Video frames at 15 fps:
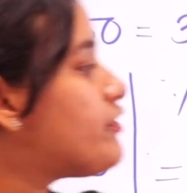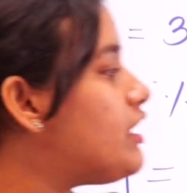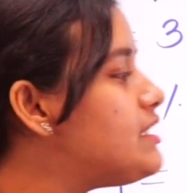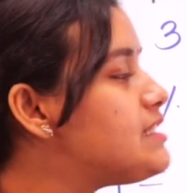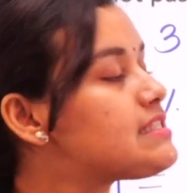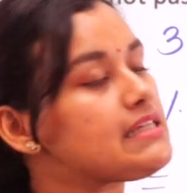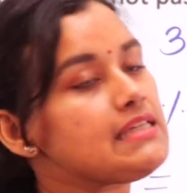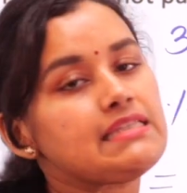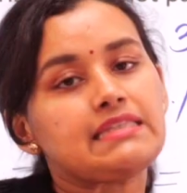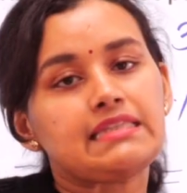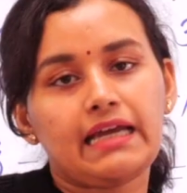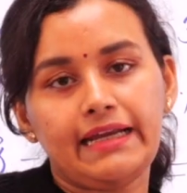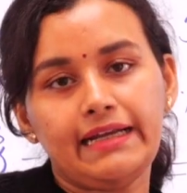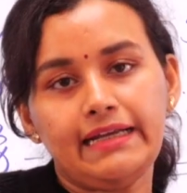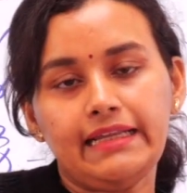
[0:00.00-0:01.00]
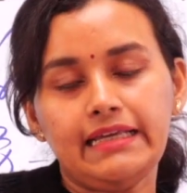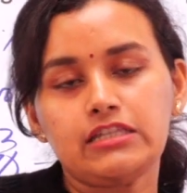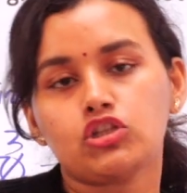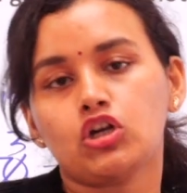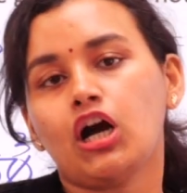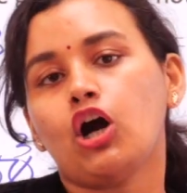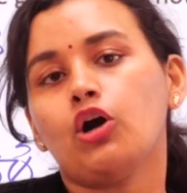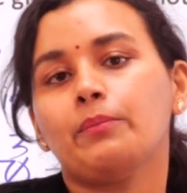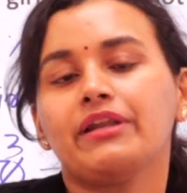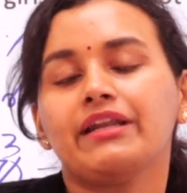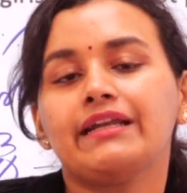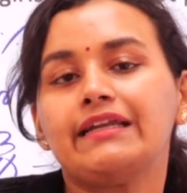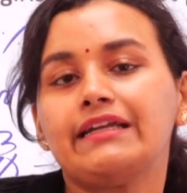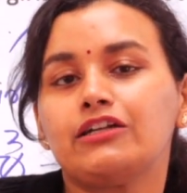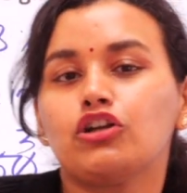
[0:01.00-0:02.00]
girls is 90, so how
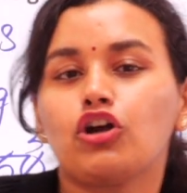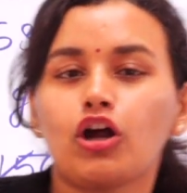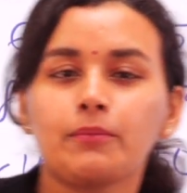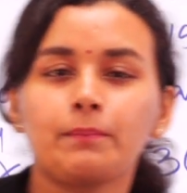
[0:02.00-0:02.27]
many did not